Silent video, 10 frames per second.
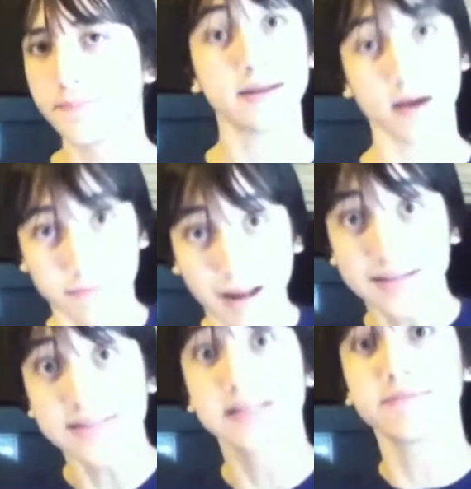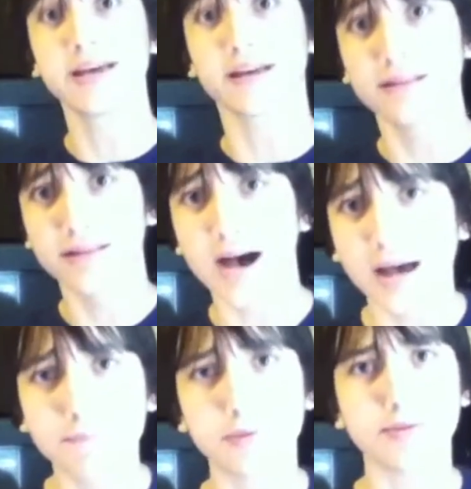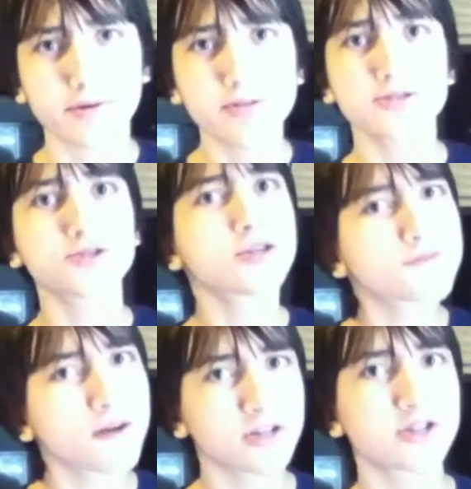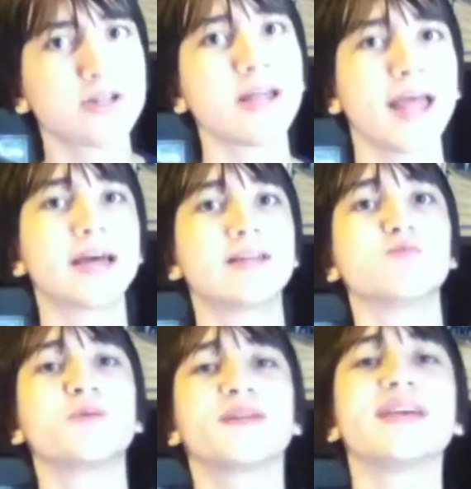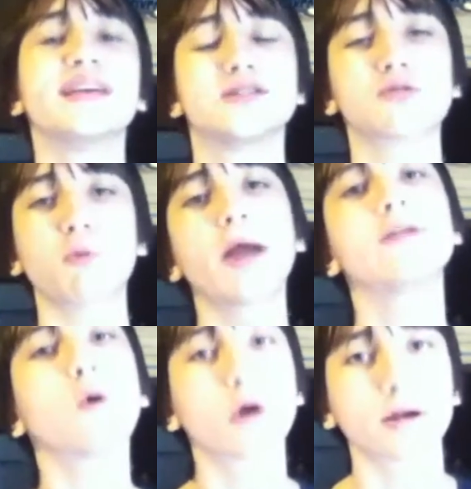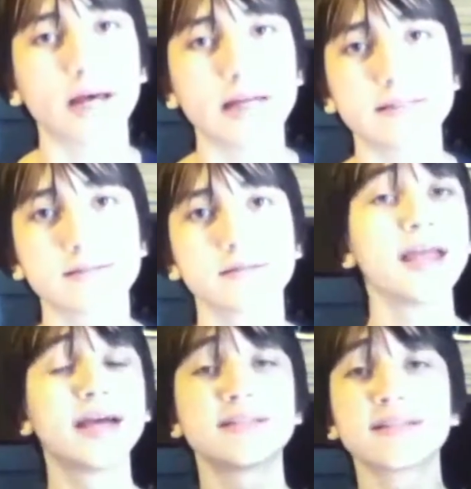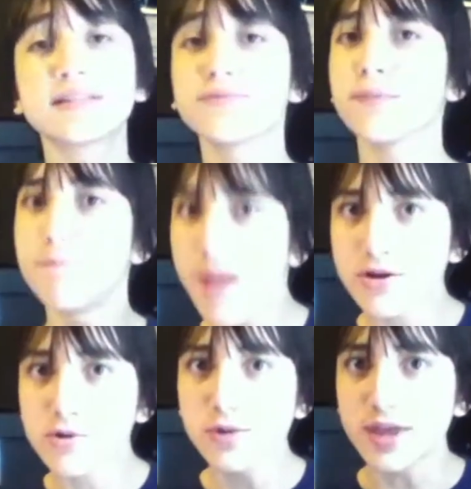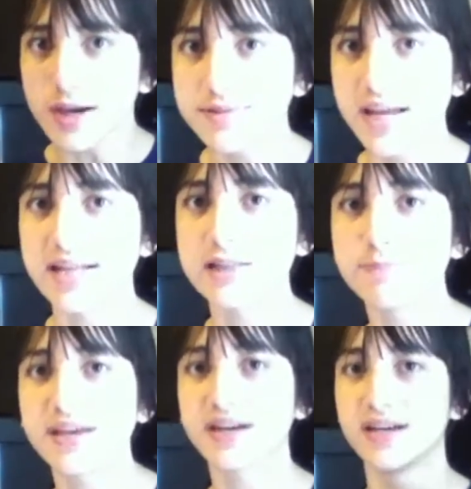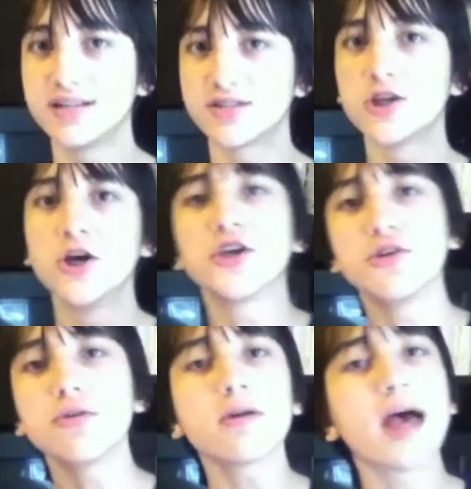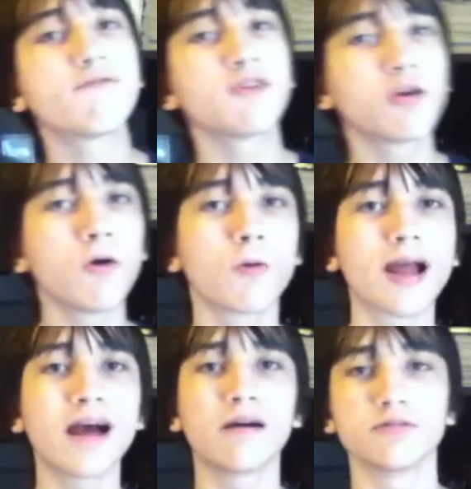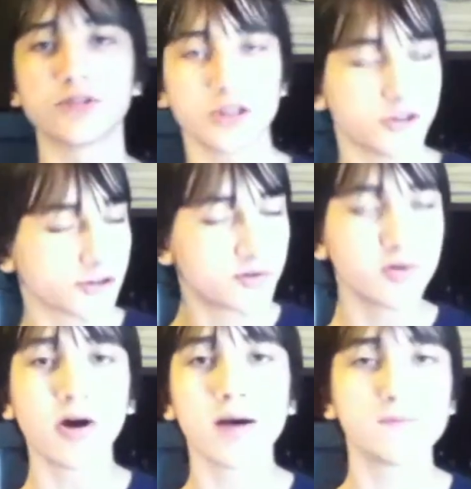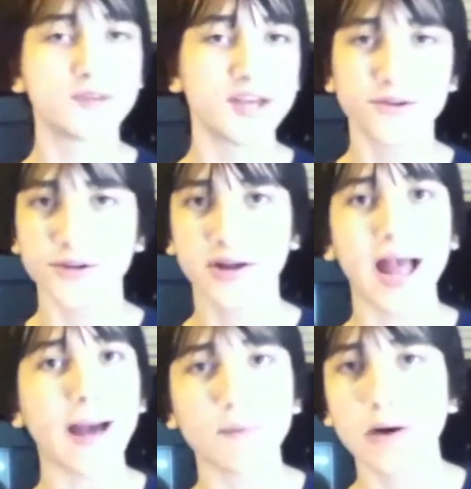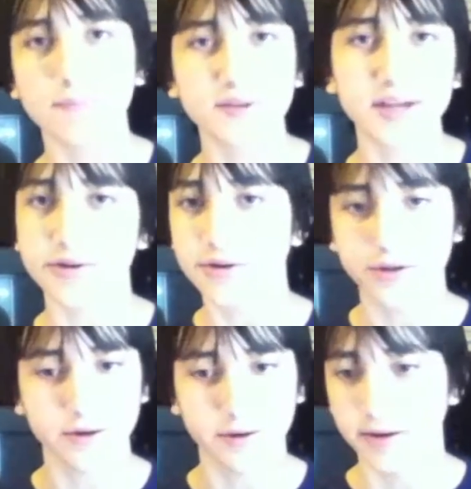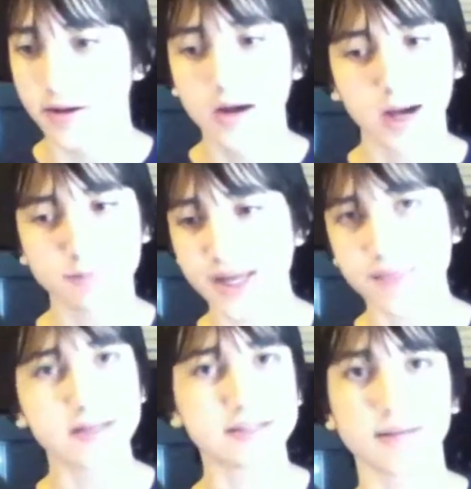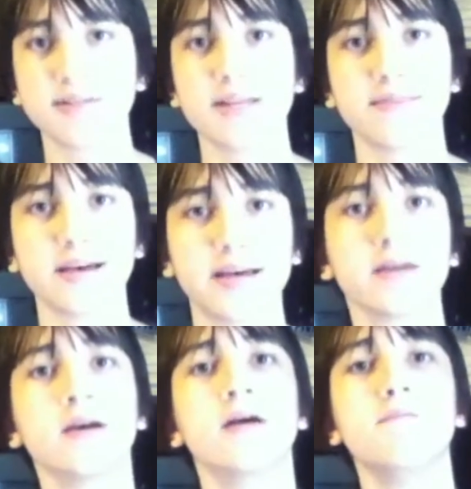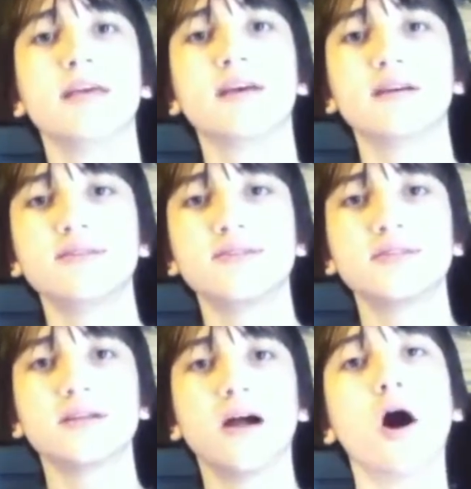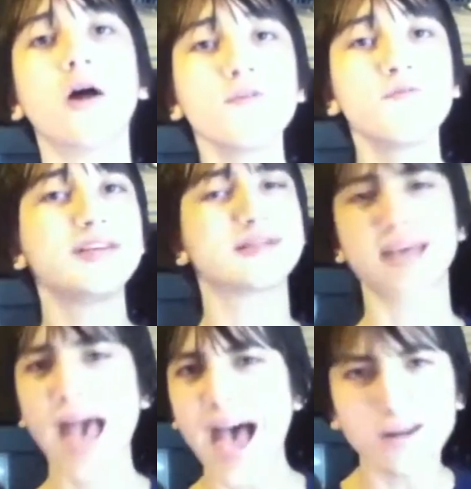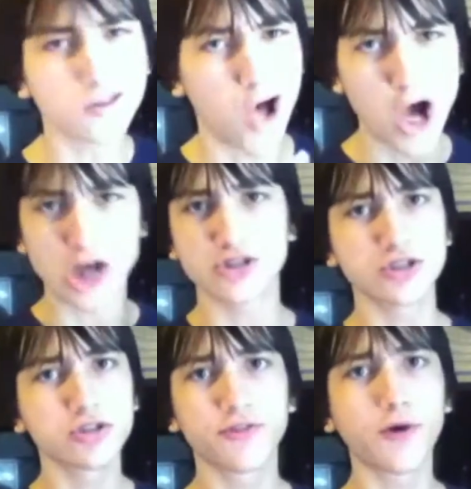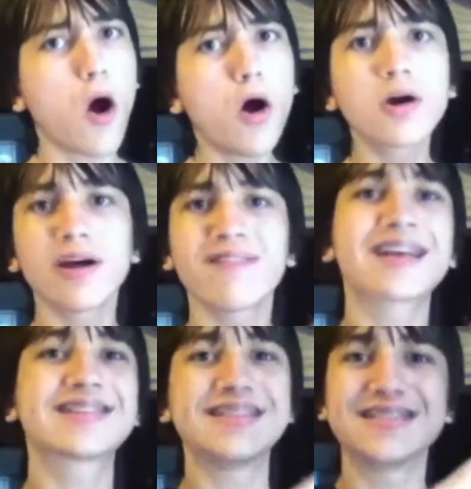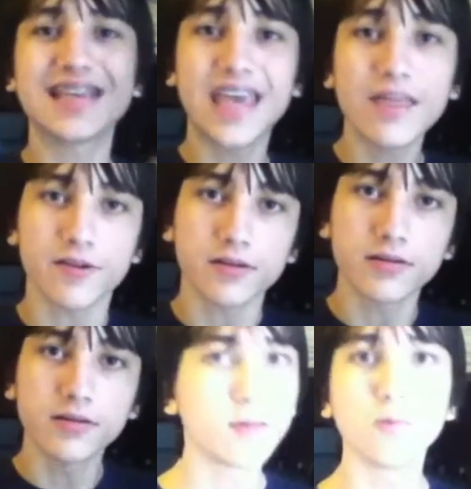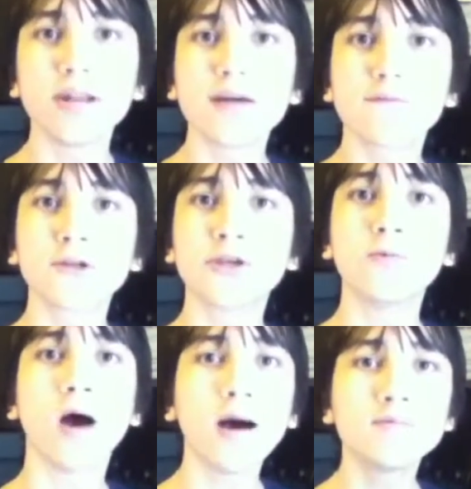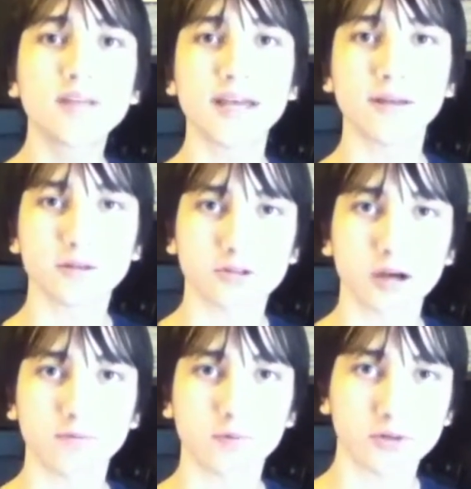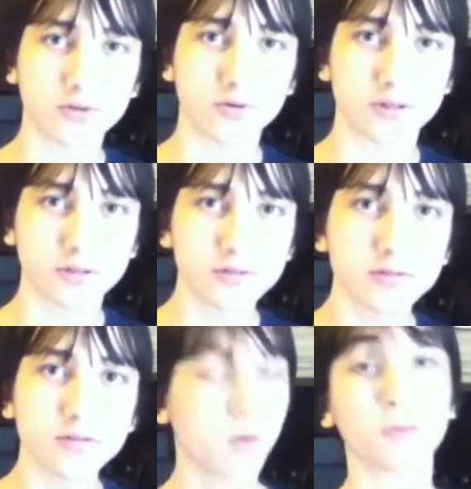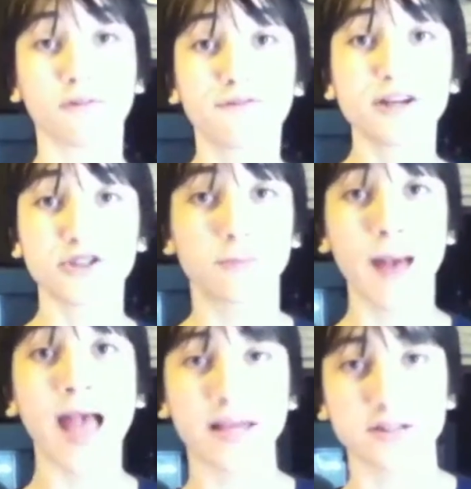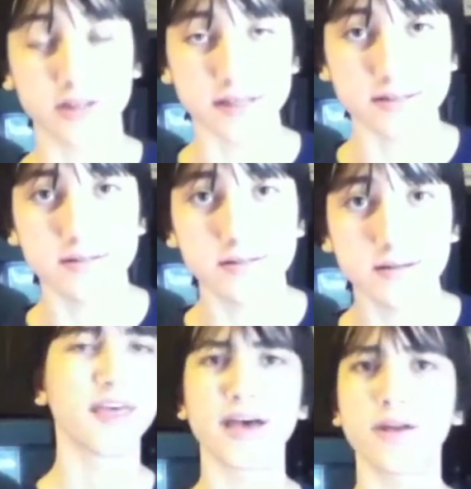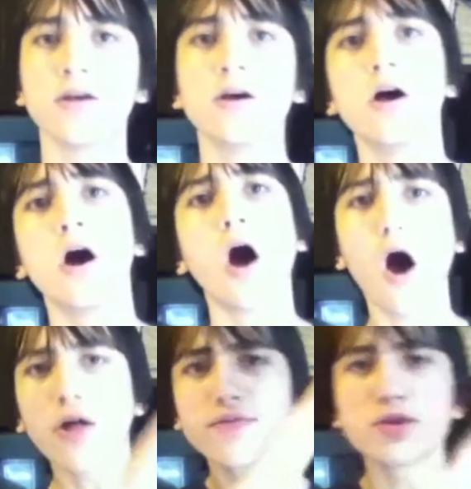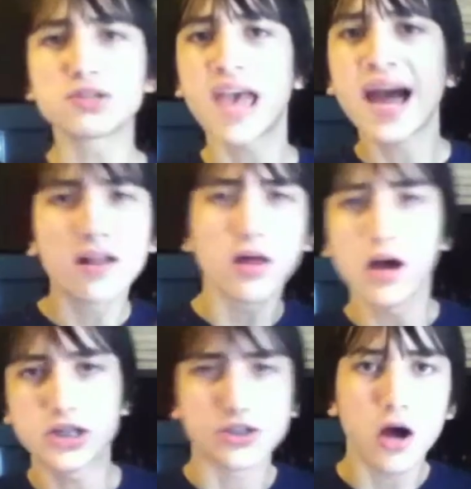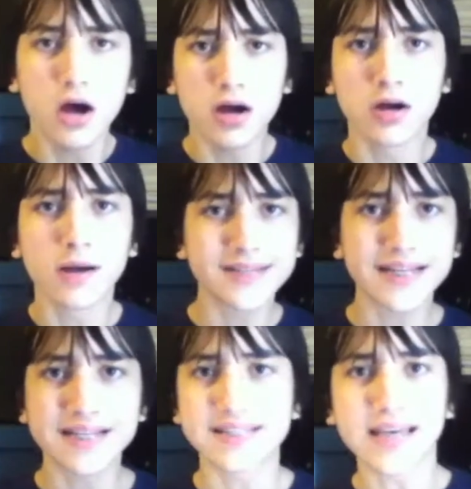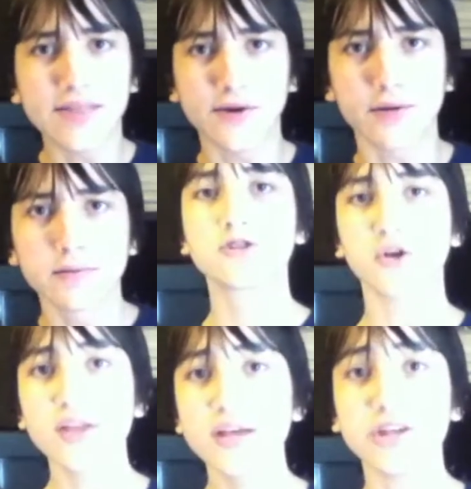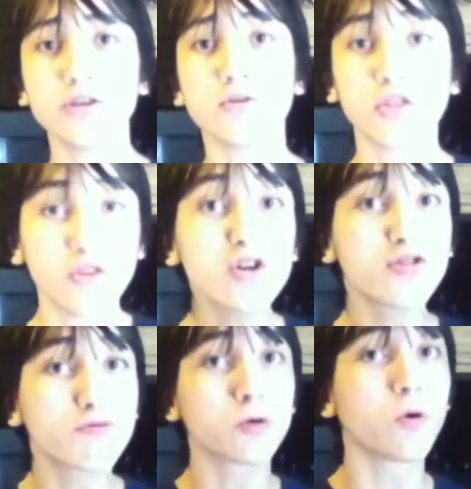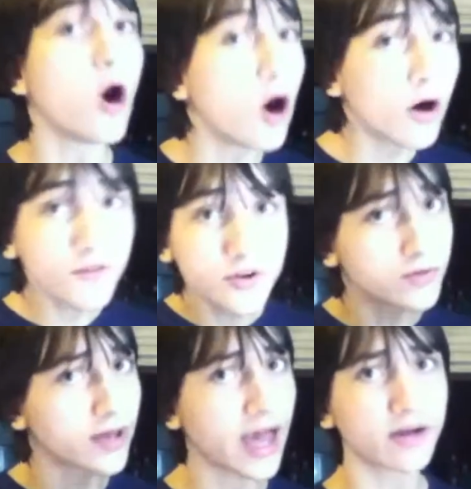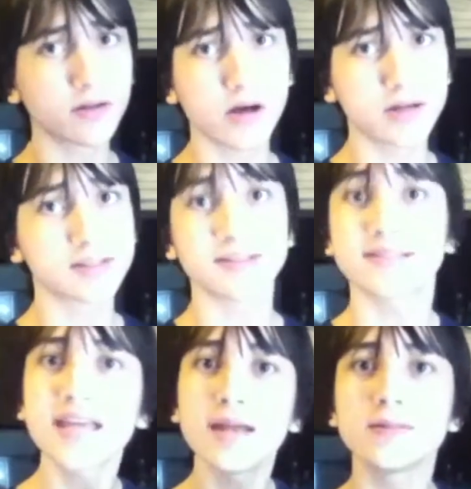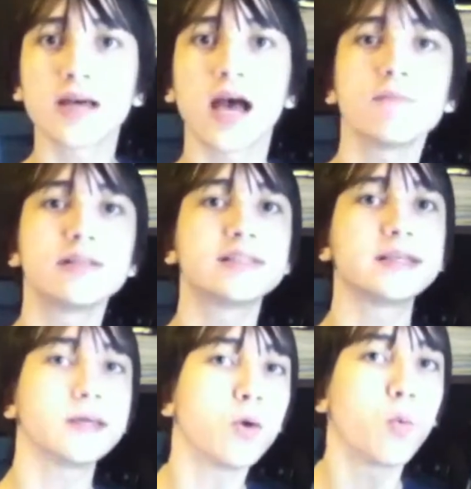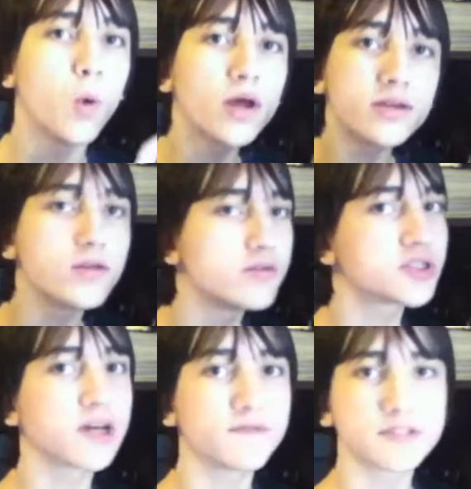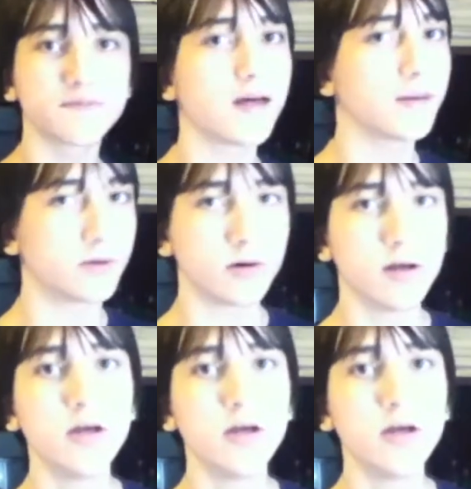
Now, it might seem like a lot, but there is a search function, and it really is quite organized. And it's even better with updates, because you don't have to go around your Google Updater, your Apple Updater, your update this, update that, because all of these catalogs, they're all collected together. And whenever you update your software sources or refresh your package lists, then all of those catalogs are updated together. So then you can look through all the new catalogs at the same time and see what new stuff is available.